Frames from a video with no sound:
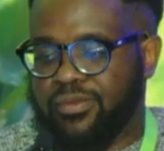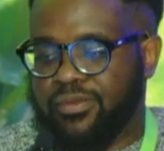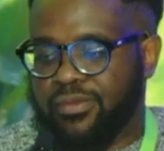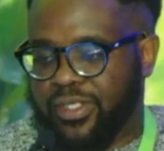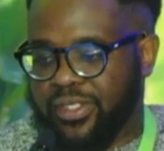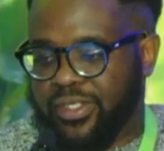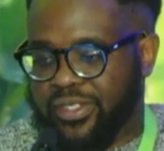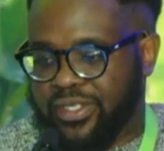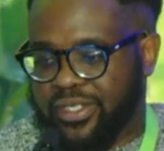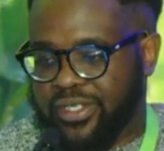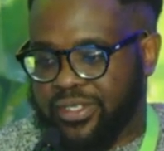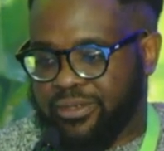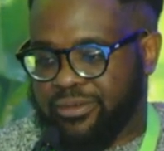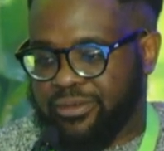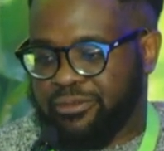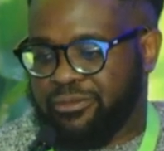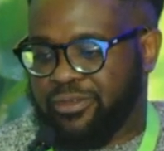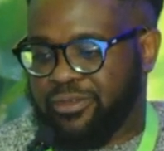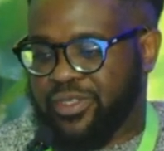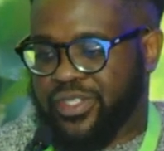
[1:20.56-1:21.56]

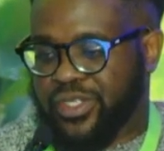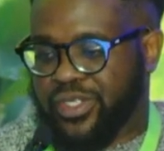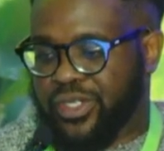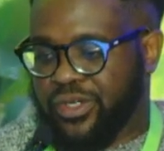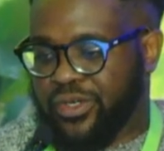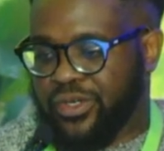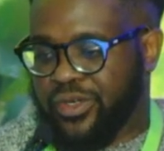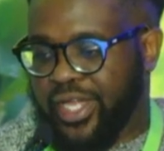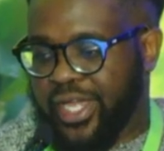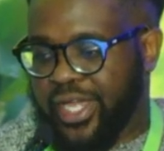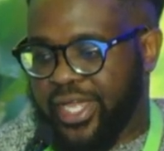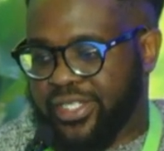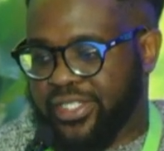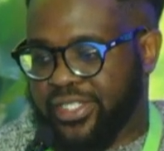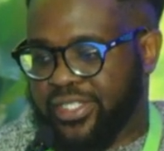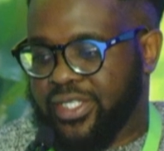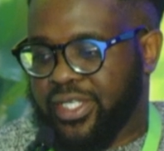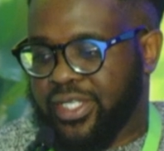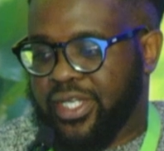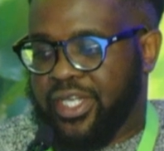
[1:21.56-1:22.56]
the physical
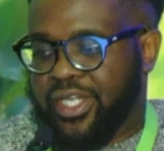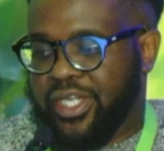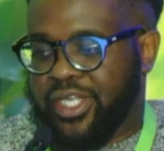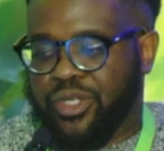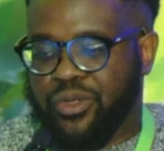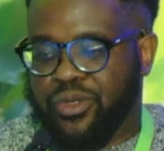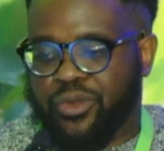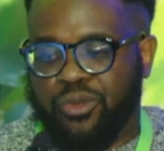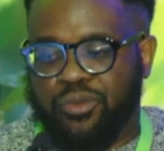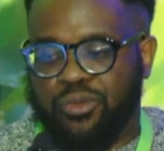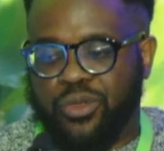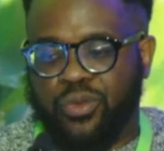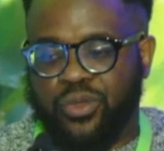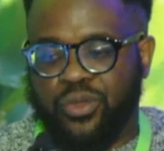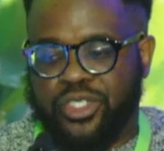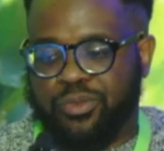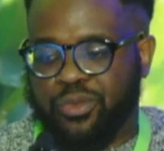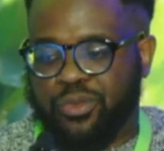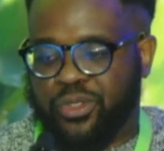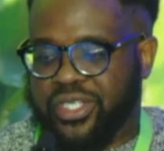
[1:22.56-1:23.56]
and economic
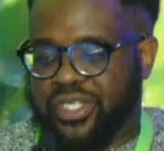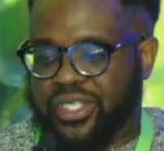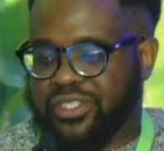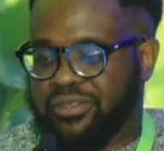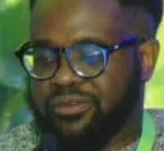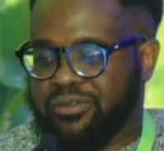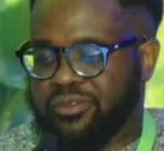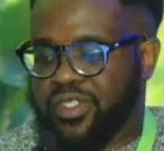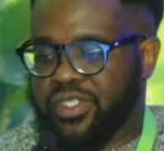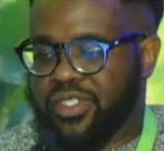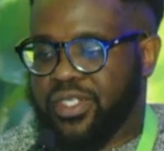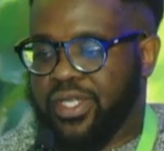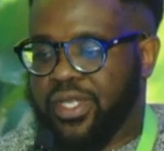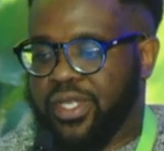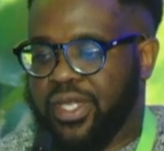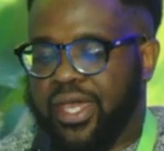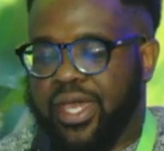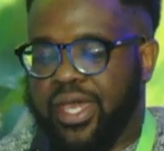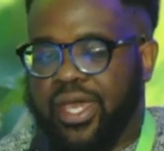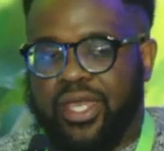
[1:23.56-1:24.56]
water productivity,
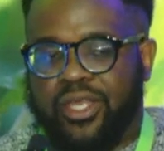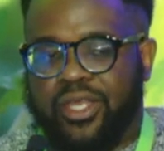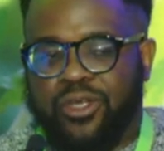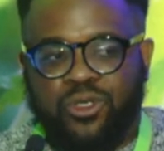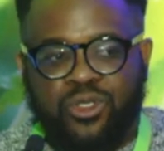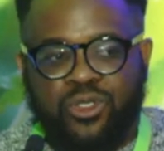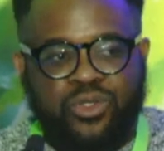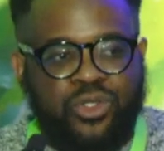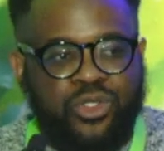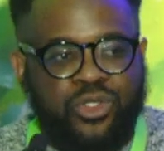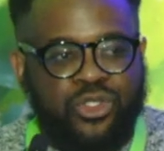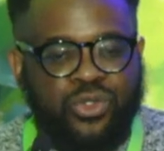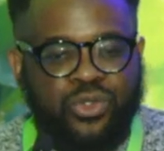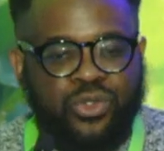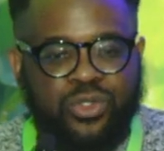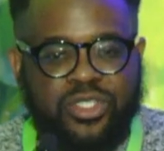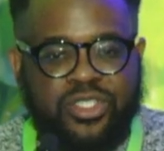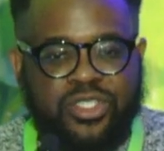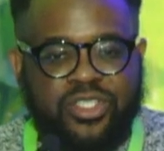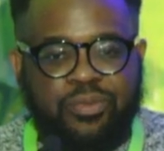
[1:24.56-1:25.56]
and also
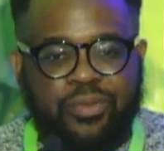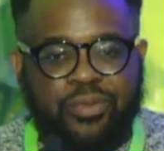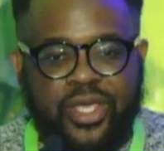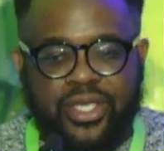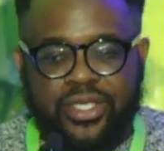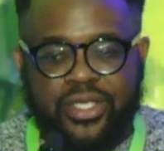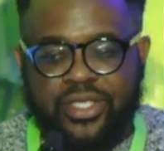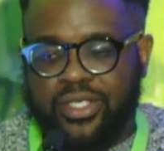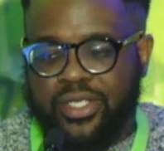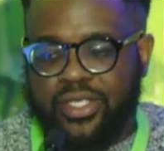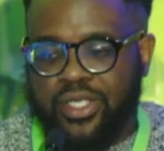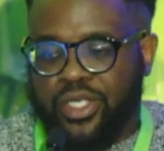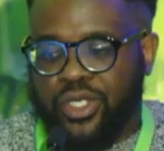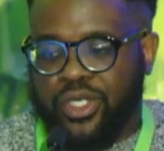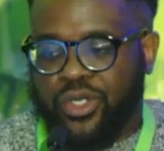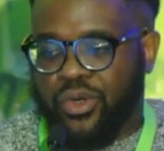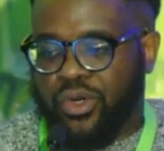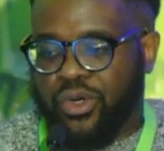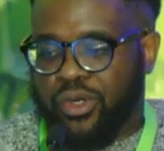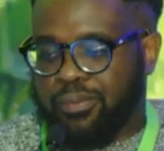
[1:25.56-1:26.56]
to determine
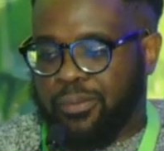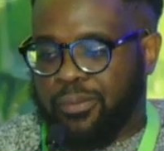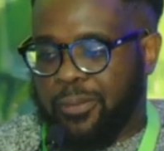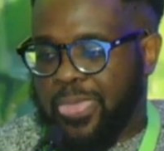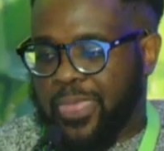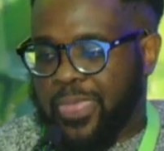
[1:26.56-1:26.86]
crop